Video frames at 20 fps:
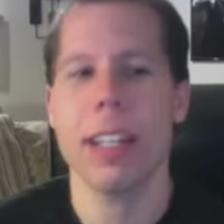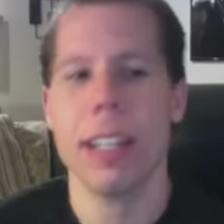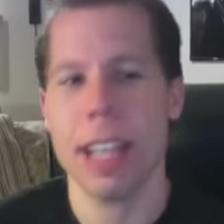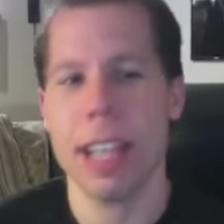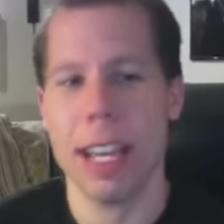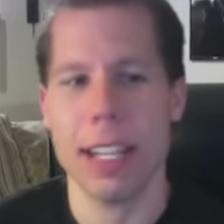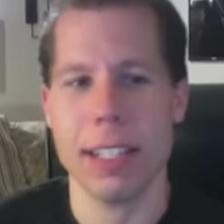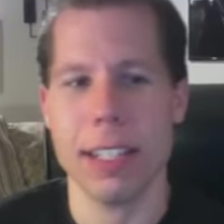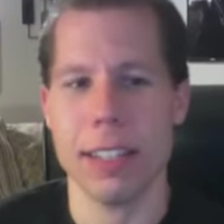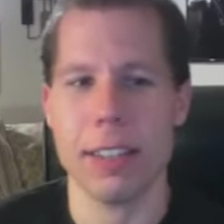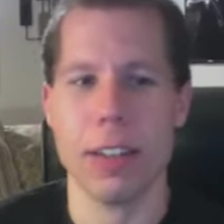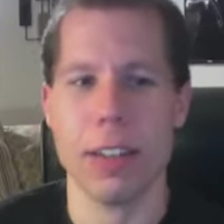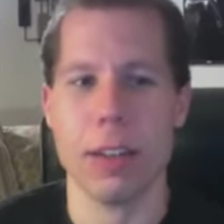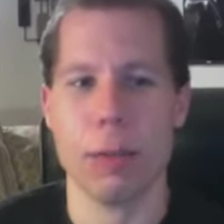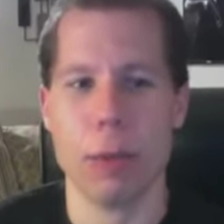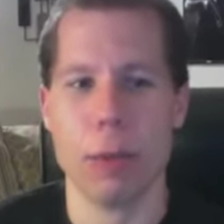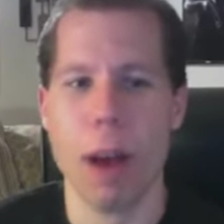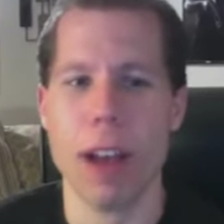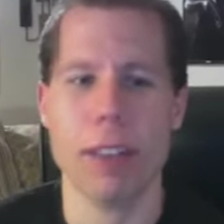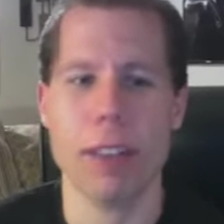And he's going to
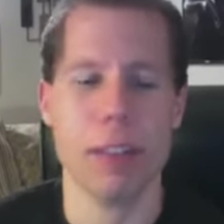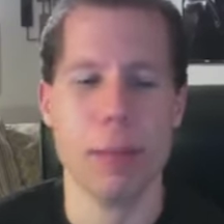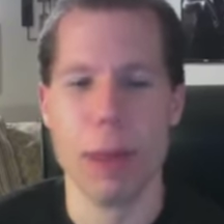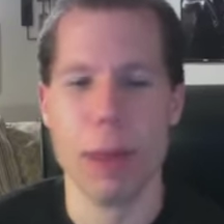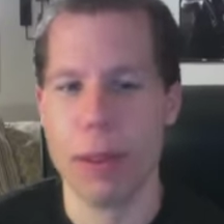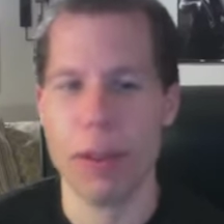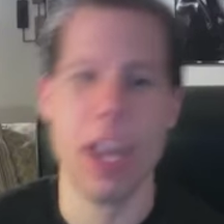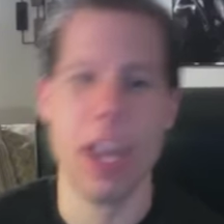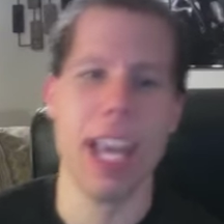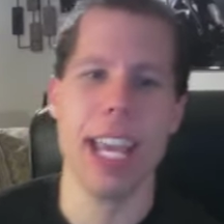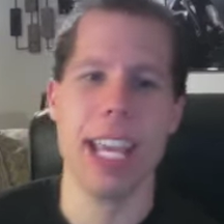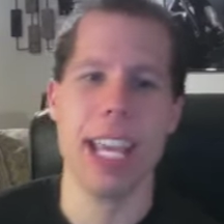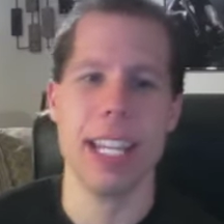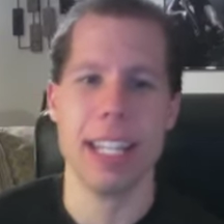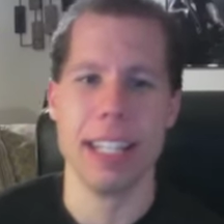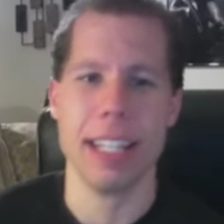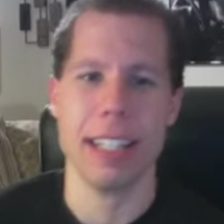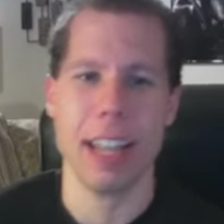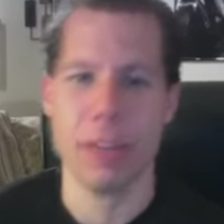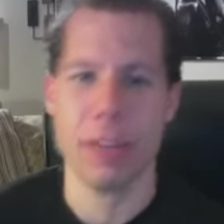rise above
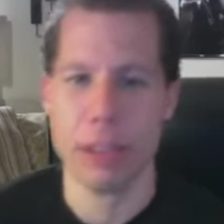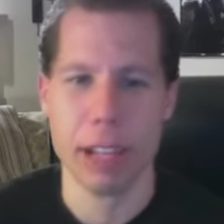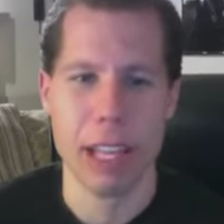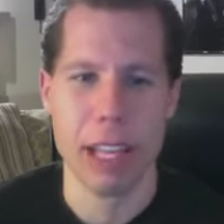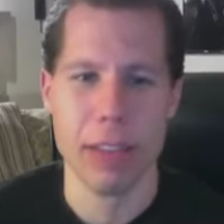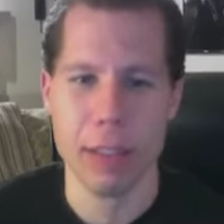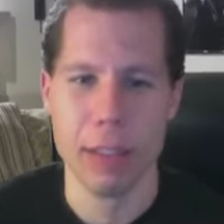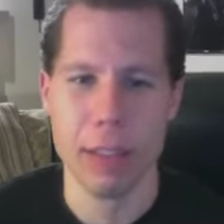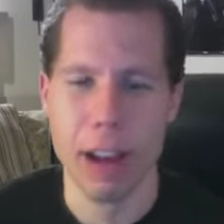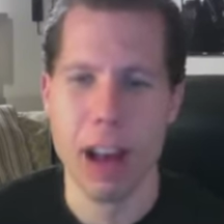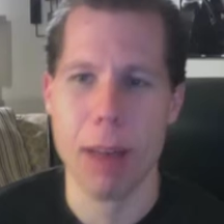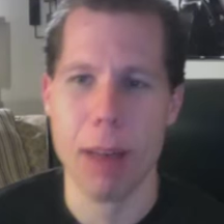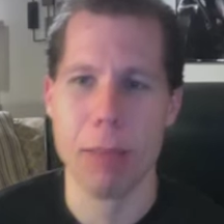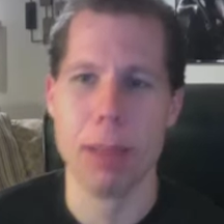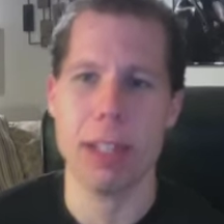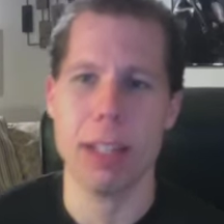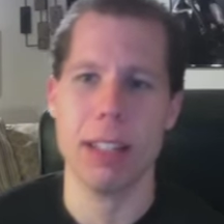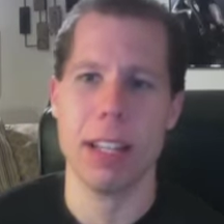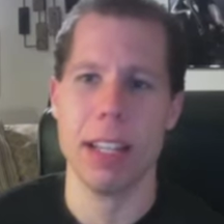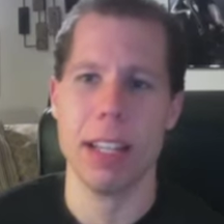hate and never give up
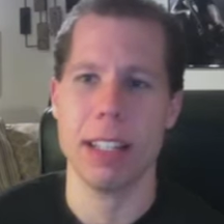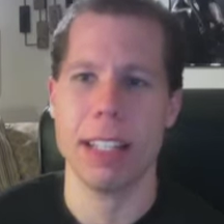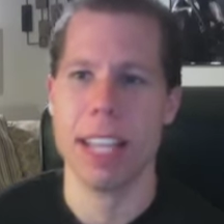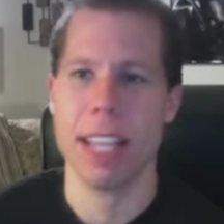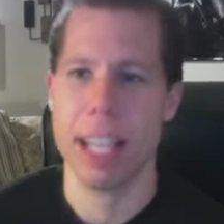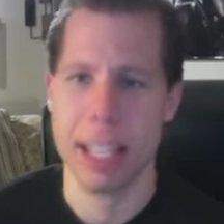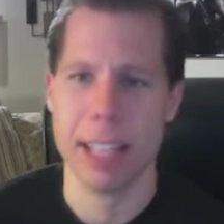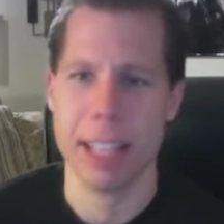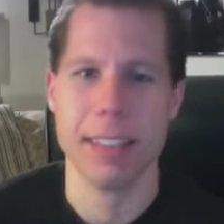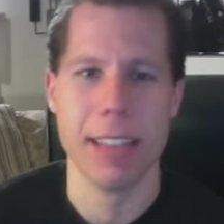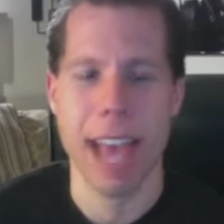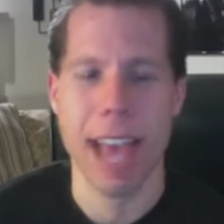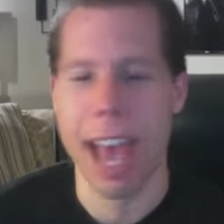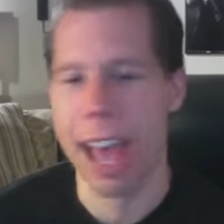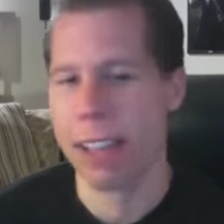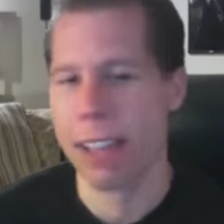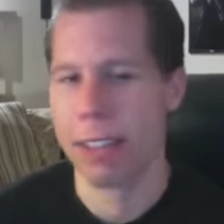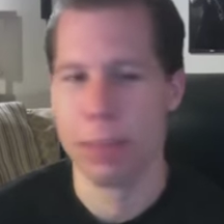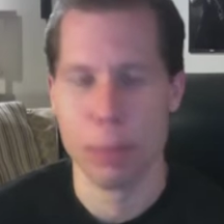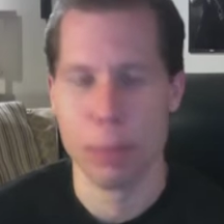and kick his
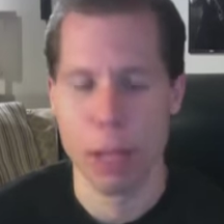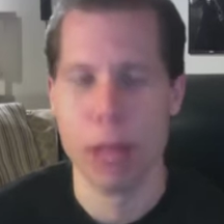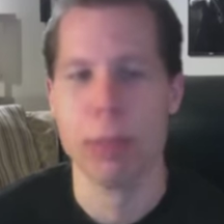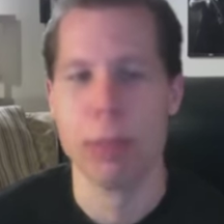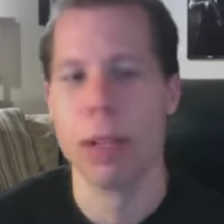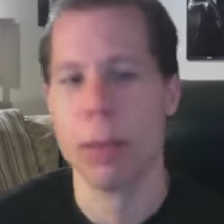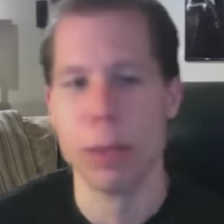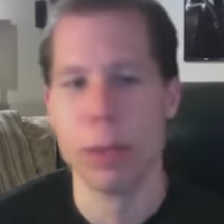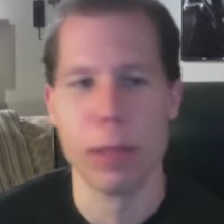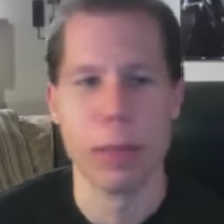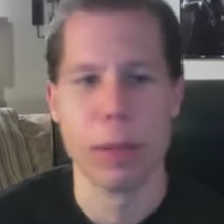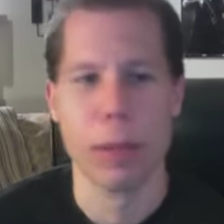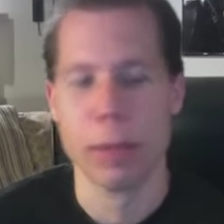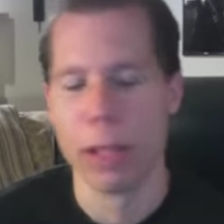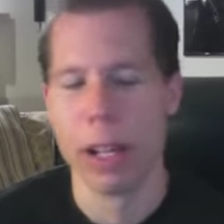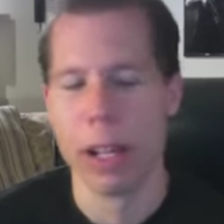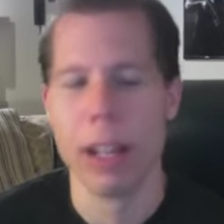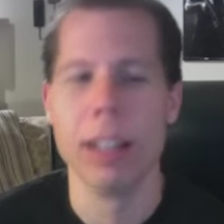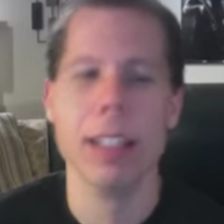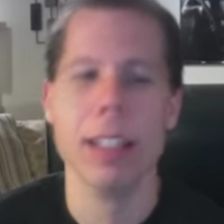ass, blah, blah, blah, blah,
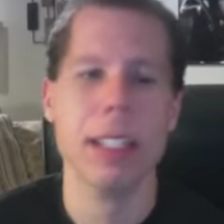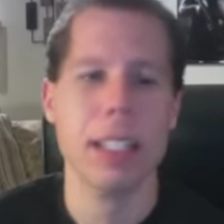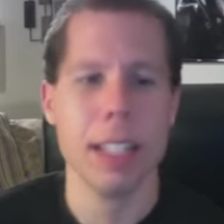blah.